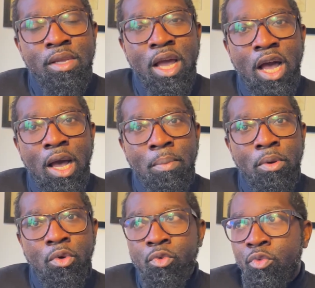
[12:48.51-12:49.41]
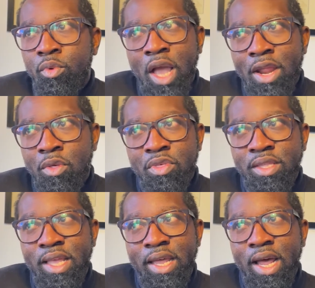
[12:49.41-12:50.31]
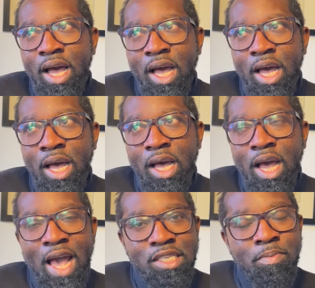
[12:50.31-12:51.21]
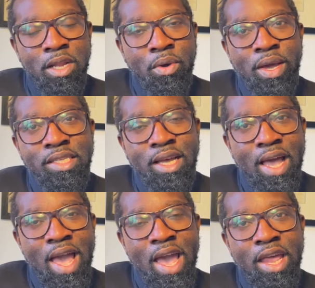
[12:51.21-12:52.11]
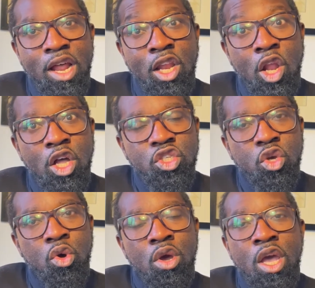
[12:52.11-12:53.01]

I don't think that Azpilicueta and Alonso